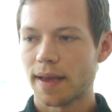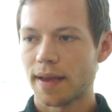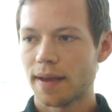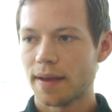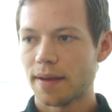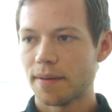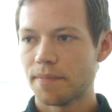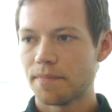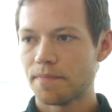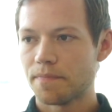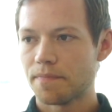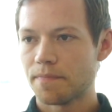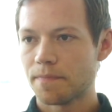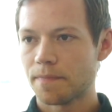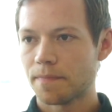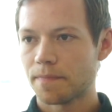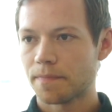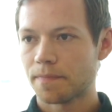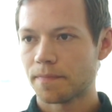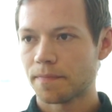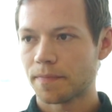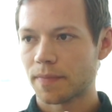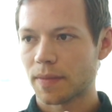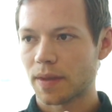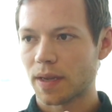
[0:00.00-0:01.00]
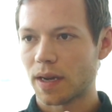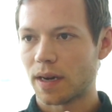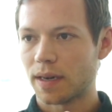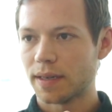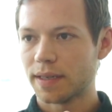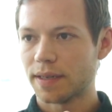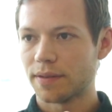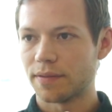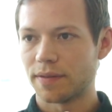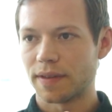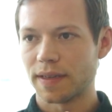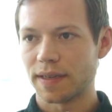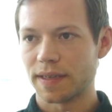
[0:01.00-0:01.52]
Um,
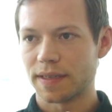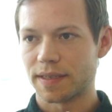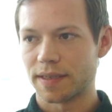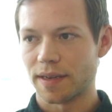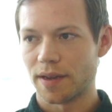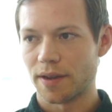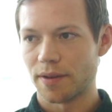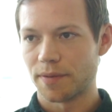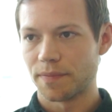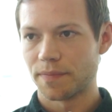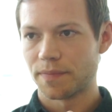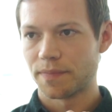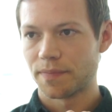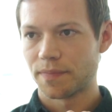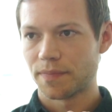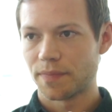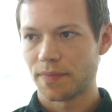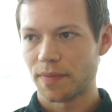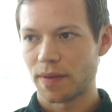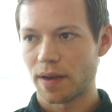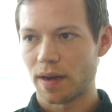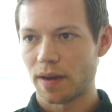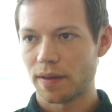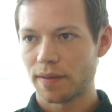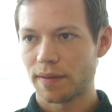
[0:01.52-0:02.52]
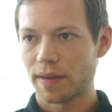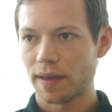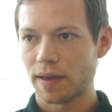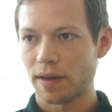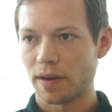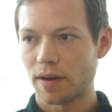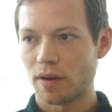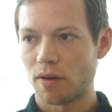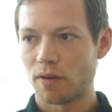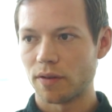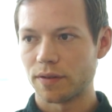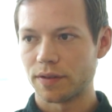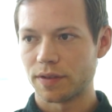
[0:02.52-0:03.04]
I don't think so. I
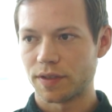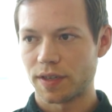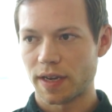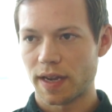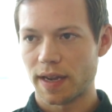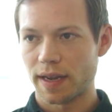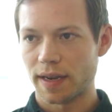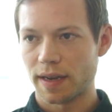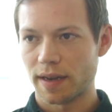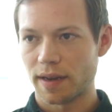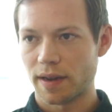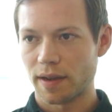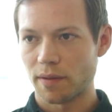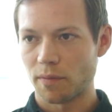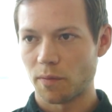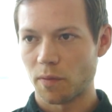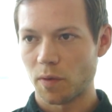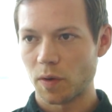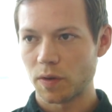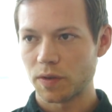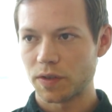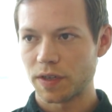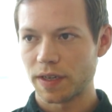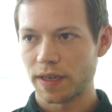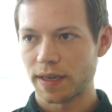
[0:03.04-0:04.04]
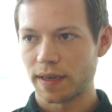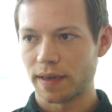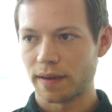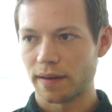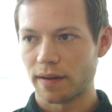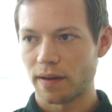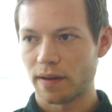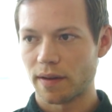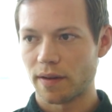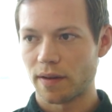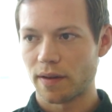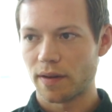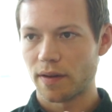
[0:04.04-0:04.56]
think on chain, like
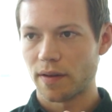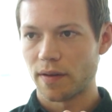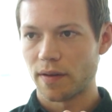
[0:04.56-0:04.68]
watching,